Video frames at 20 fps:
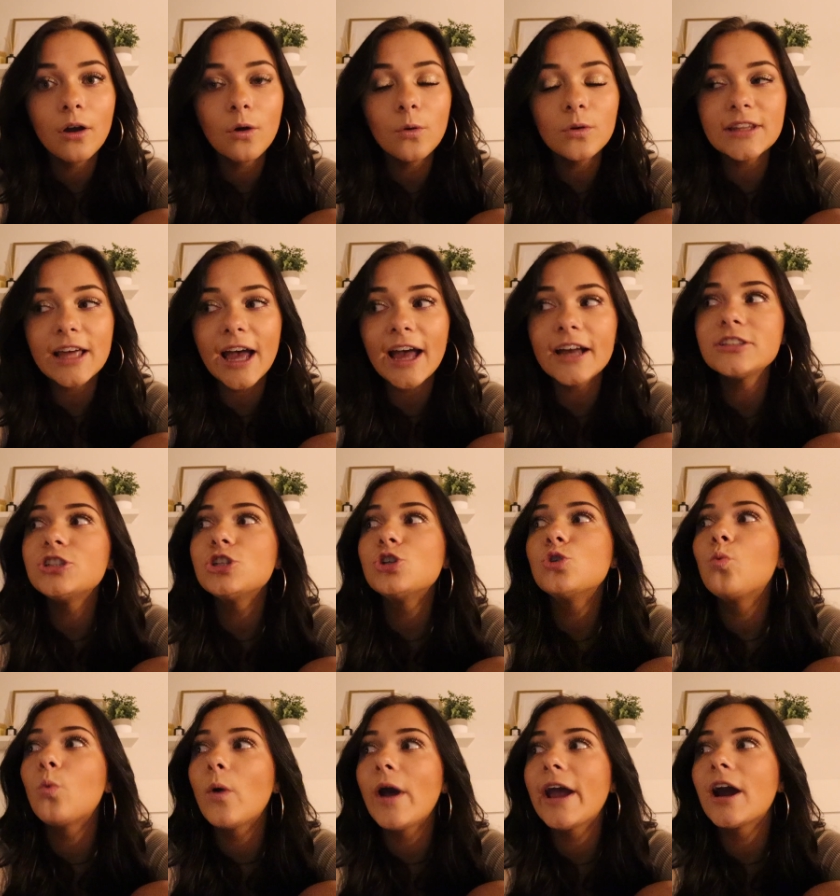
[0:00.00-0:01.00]
What the heck do you
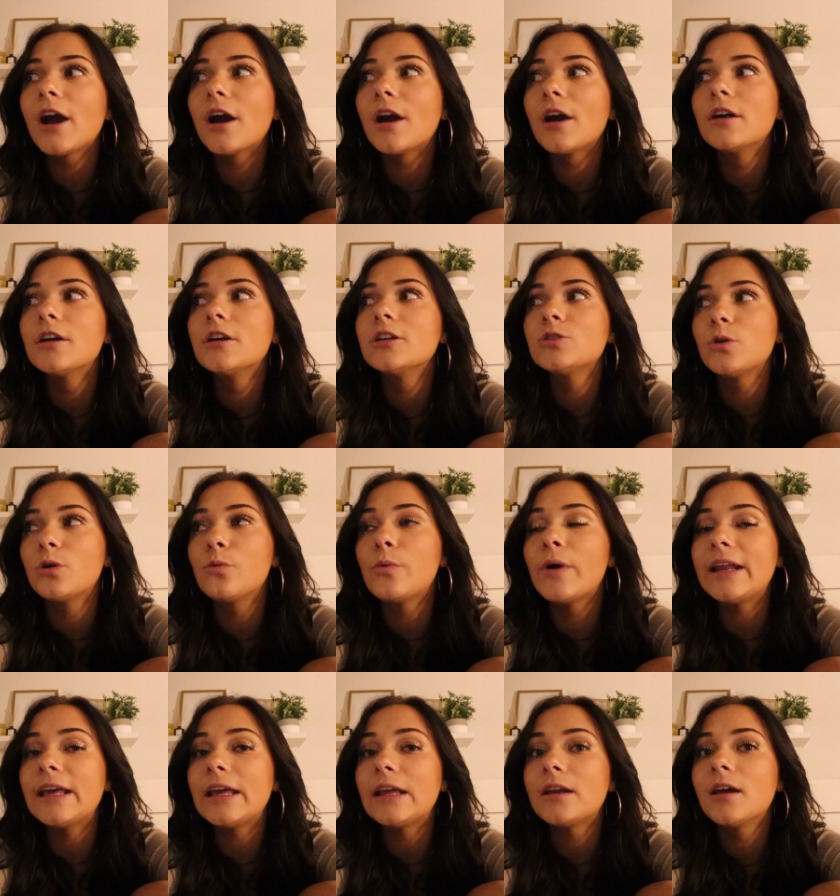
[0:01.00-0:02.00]
wear to a
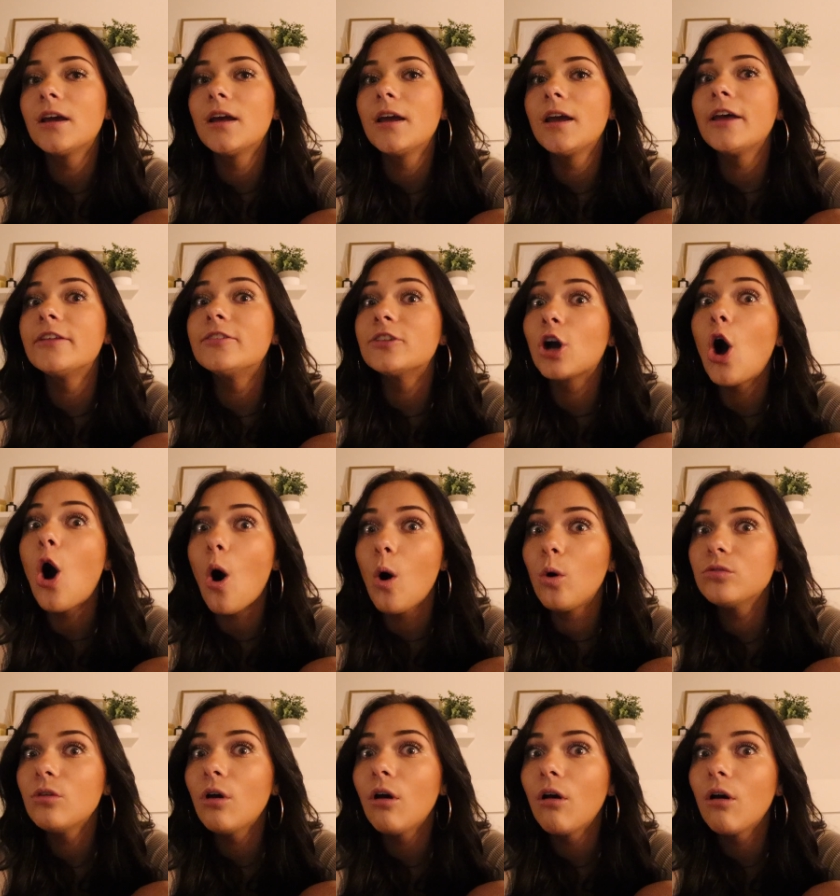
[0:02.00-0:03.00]
wedding in the
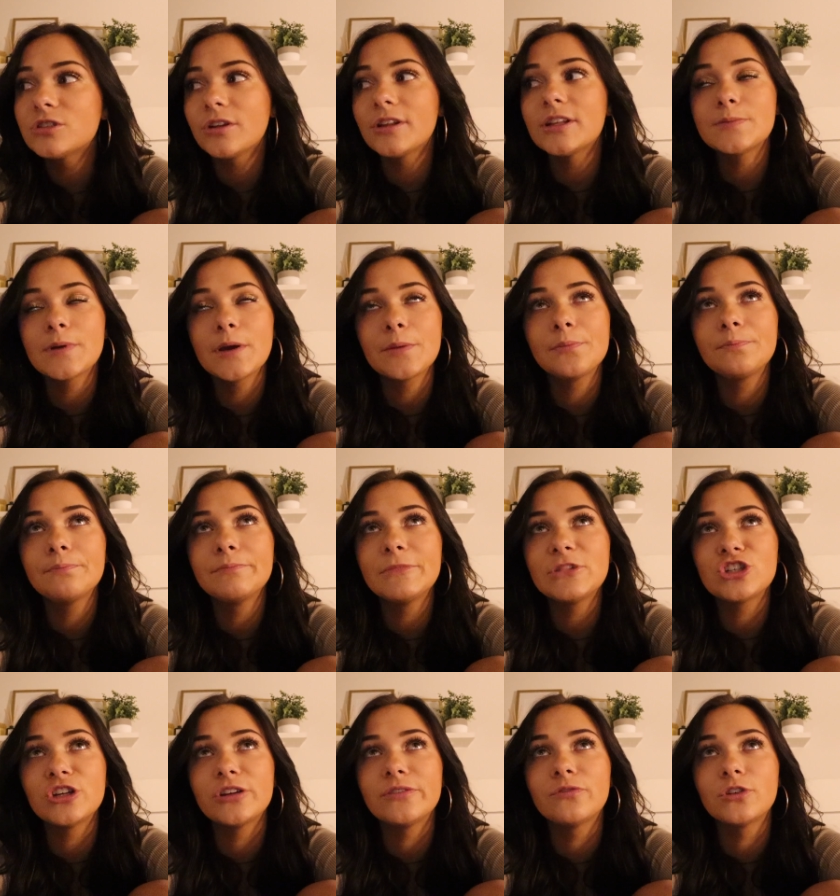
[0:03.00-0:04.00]
cold? So that's my
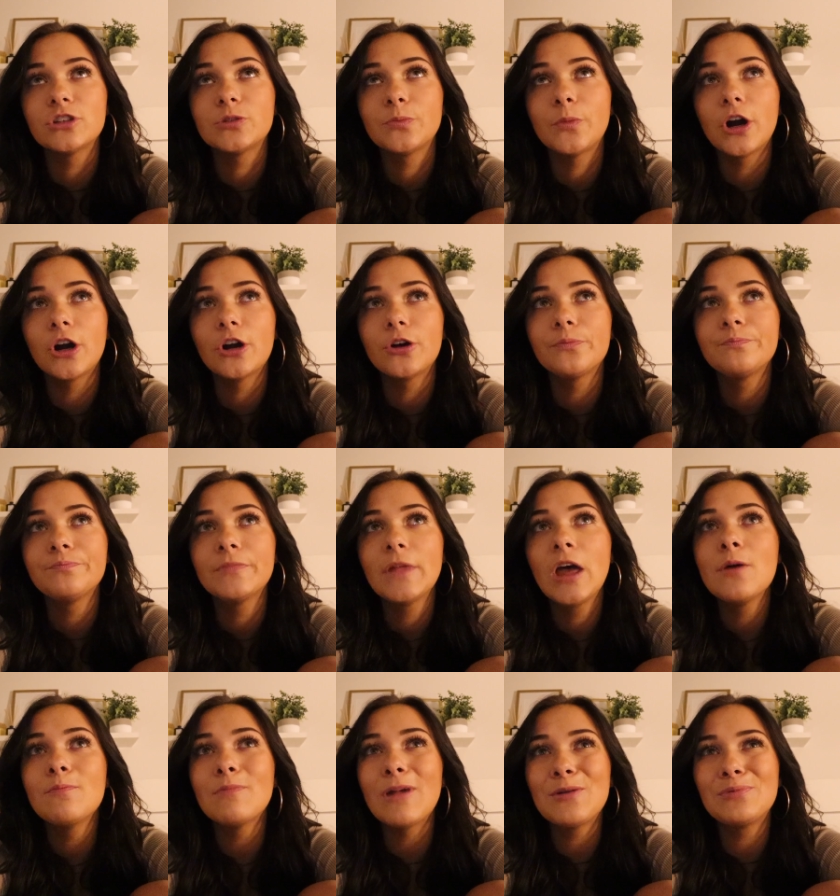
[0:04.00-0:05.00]
mission for tomorrow,
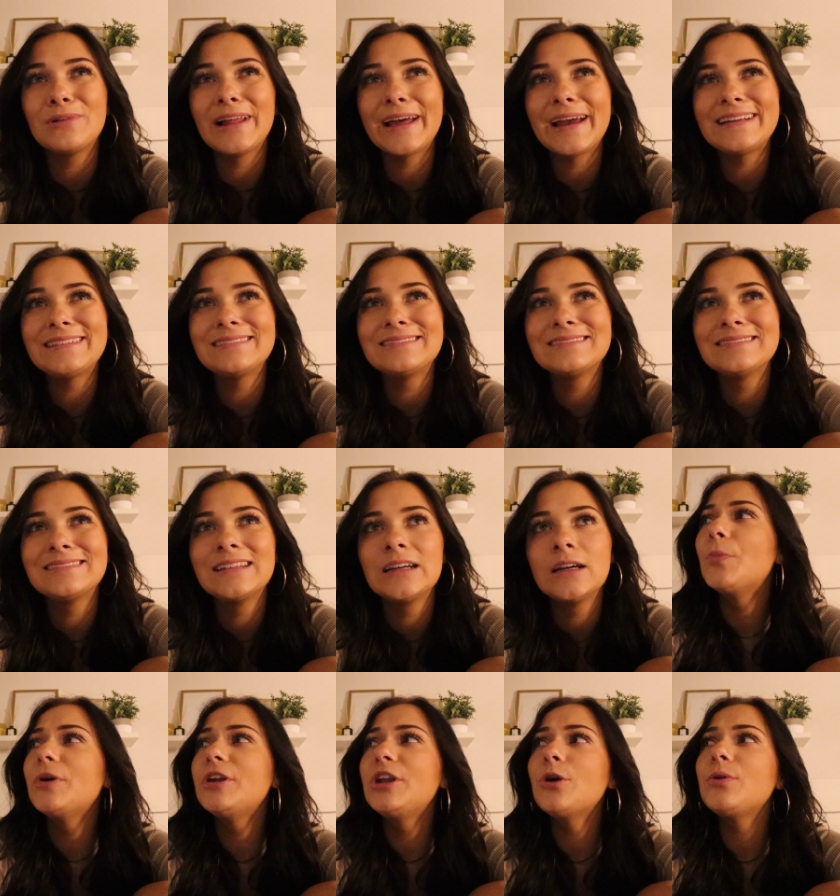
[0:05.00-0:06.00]
my plan.
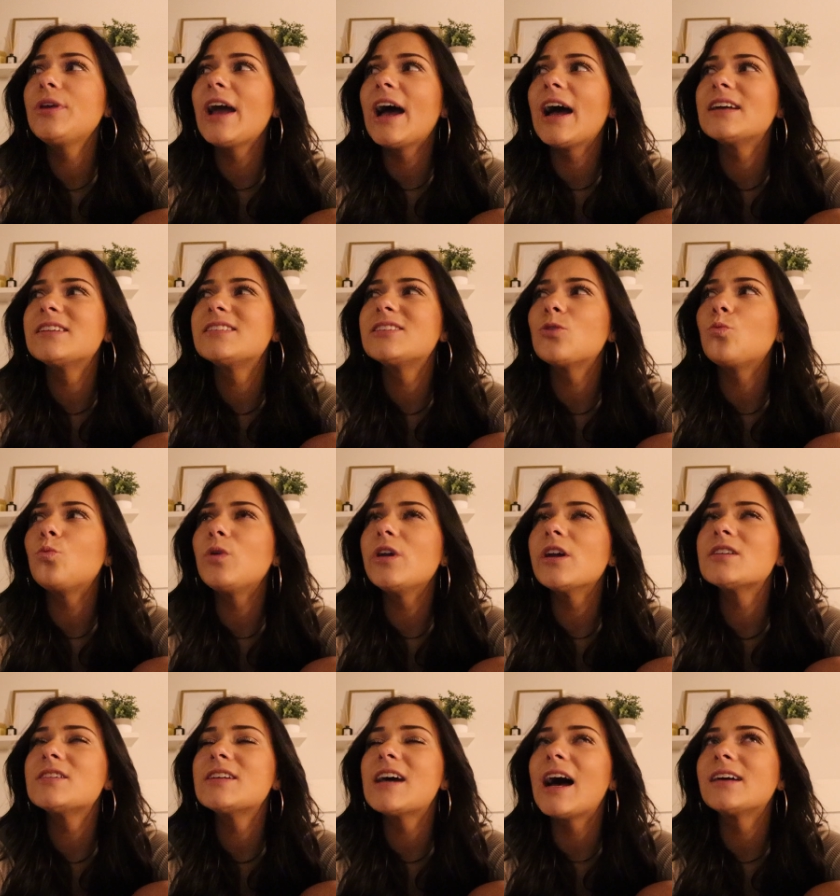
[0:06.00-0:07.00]
But no, yeah, is it
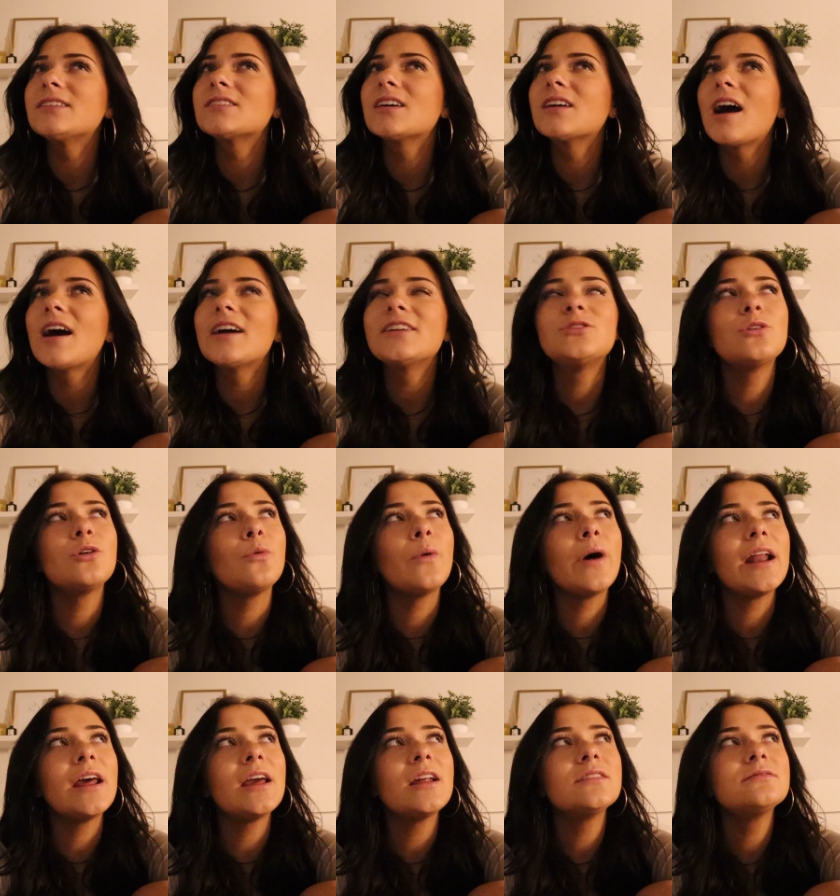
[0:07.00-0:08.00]
weird to ask a guy to a
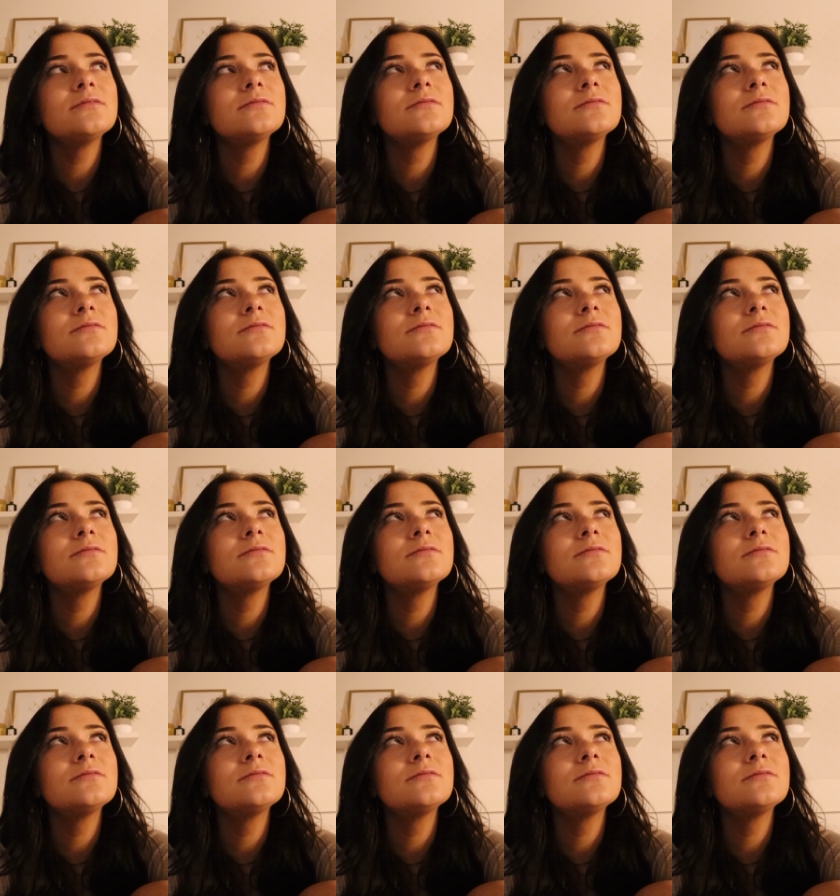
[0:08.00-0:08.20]
wedding?